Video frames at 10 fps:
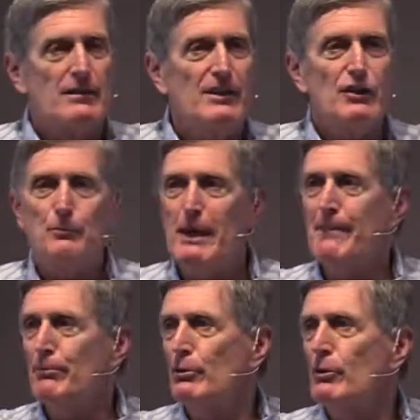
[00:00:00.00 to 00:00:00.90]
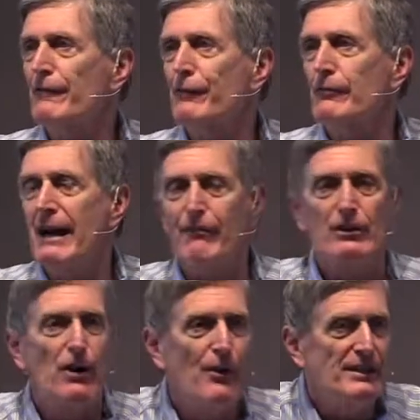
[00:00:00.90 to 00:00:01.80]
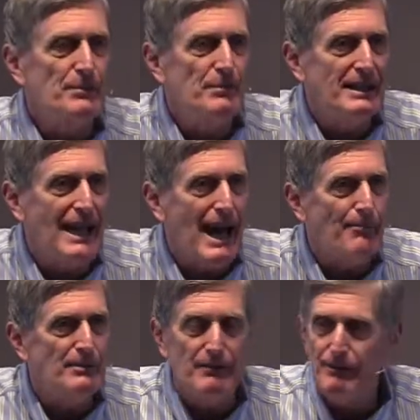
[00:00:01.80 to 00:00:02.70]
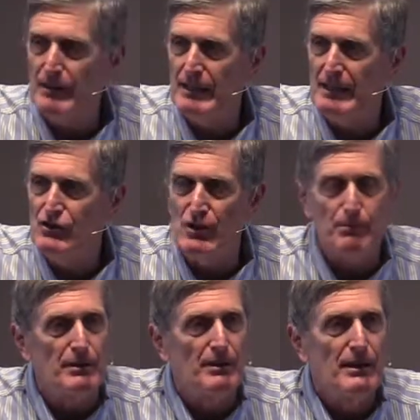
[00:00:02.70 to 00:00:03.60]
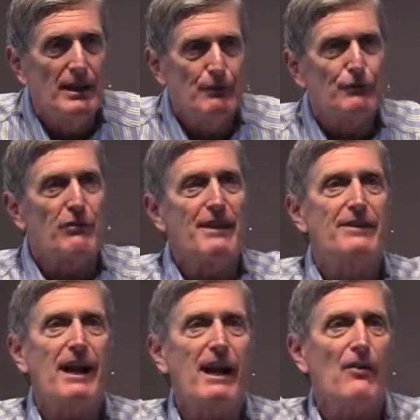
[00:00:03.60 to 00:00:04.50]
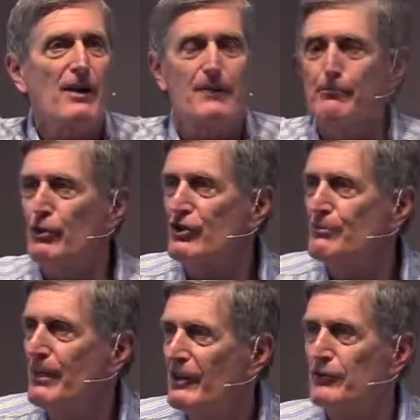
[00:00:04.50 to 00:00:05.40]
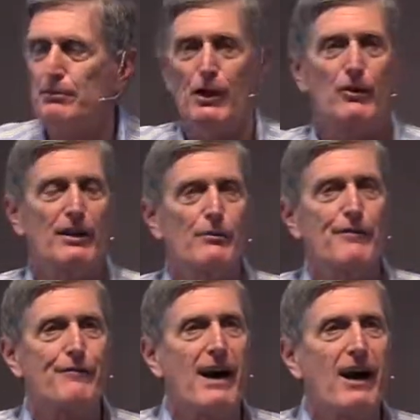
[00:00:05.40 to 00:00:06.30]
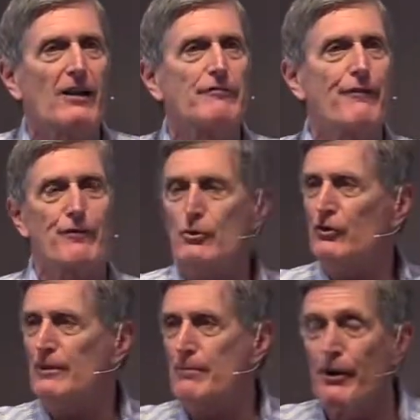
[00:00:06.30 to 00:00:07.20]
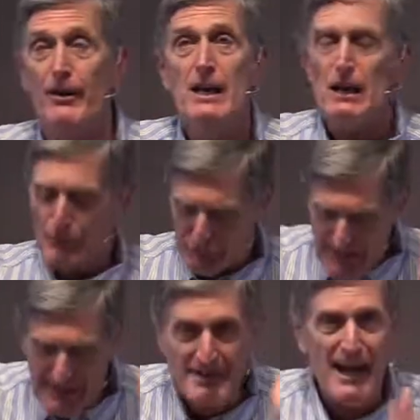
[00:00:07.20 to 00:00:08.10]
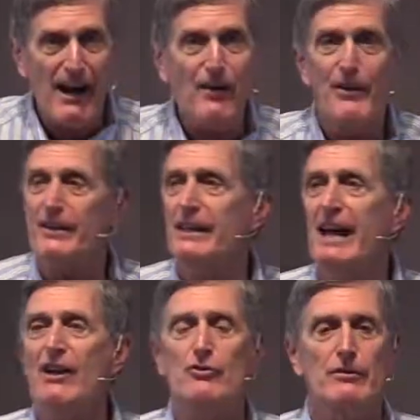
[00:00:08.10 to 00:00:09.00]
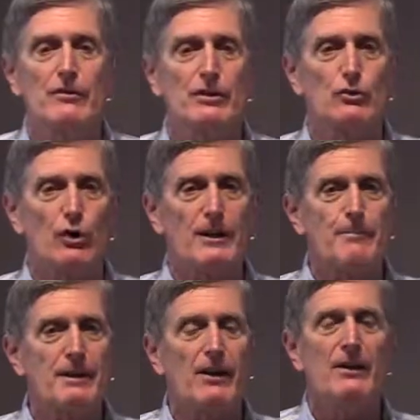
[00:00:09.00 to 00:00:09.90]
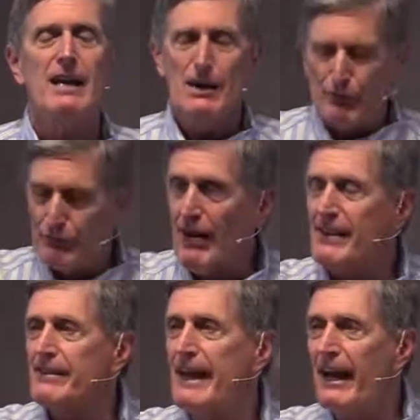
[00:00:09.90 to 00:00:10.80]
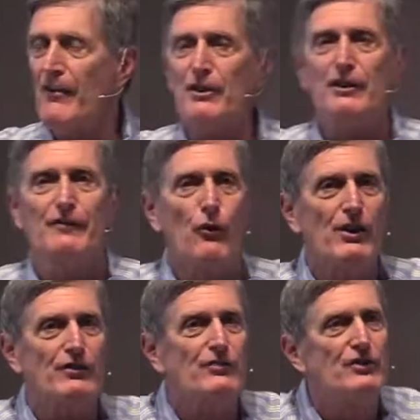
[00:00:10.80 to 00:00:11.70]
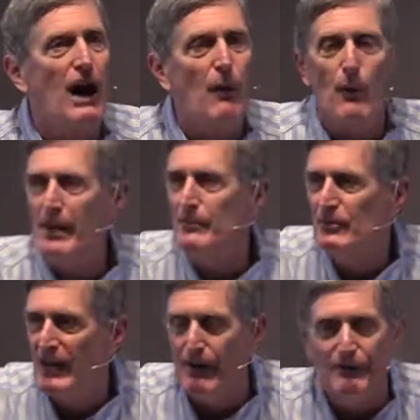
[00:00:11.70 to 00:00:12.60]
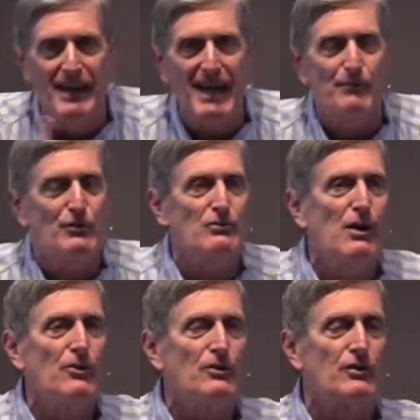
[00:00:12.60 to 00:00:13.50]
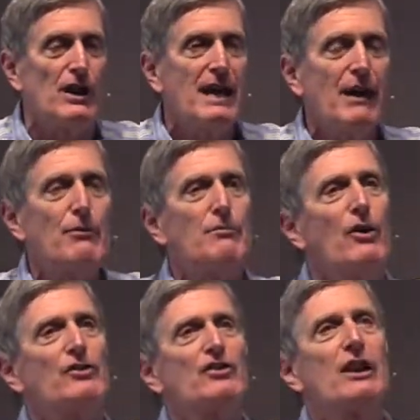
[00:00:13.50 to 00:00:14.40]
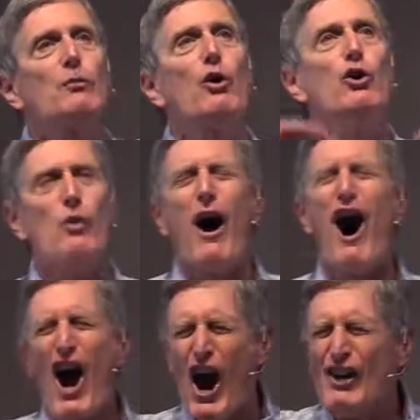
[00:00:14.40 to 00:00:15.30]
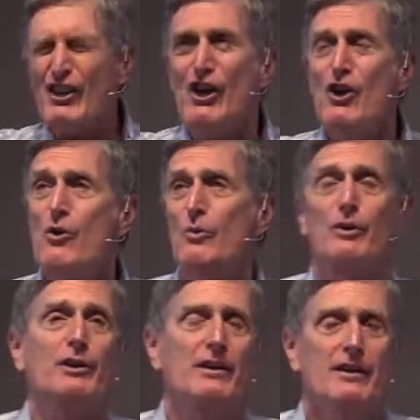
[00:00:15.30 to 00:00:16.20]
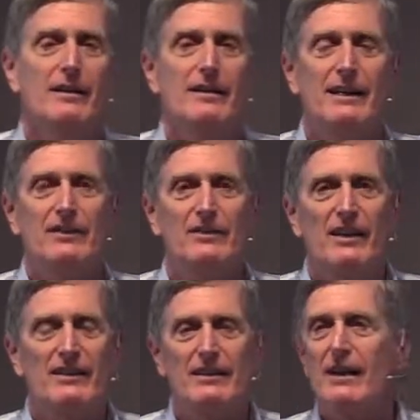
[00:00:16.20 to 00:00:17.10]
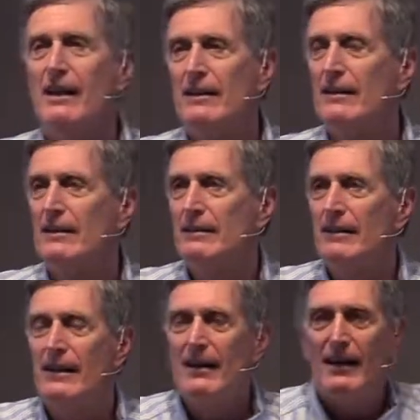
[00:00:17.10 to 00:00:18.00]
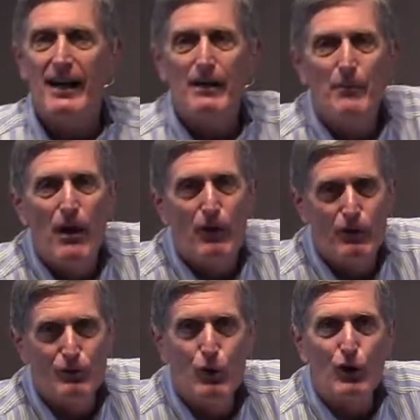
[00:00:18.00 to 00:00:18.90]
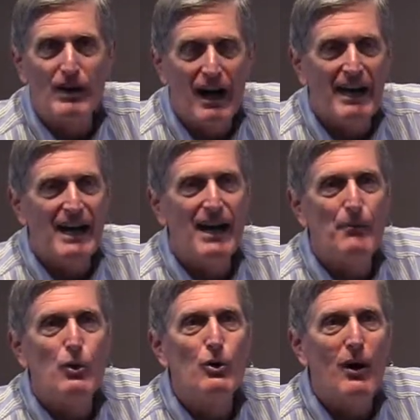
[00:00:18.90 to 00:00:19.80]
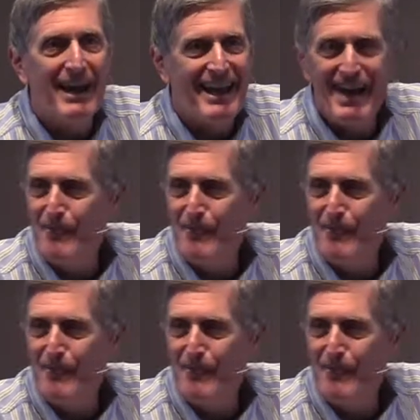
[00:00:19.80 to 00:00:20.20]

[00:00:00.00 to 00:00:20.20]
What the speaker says: his people were forever going to be captive in Egypt. It was right there that a bush exploded with fire and refused to burn. It was right there that the angel of the Lord appeared. It was right there that the voice of Yahweh himself came to Moses. And when Moses said, well, who are you? He said, I am the Lord. I am who I am.